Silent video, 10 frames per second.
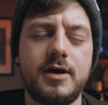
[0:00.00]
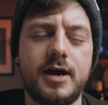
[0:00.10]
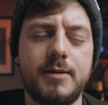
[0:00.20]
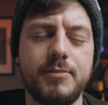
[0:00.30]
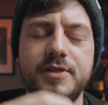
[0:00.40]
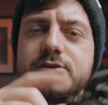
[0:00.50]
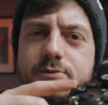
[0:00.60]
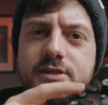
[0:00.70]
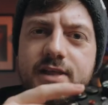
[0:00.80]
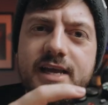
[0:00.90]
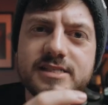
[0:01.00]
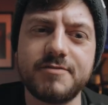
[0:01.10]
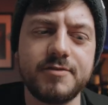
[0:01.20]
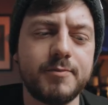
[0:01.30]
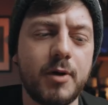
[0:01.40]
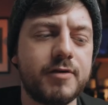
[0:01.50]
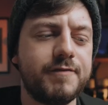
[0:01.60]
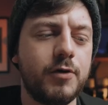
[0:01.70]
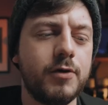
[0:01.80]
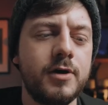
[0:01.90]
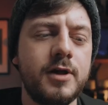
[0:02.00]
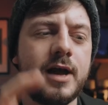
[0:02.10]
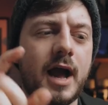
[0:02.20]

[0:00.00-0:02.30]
Um, but this was on the A7 Mark IV.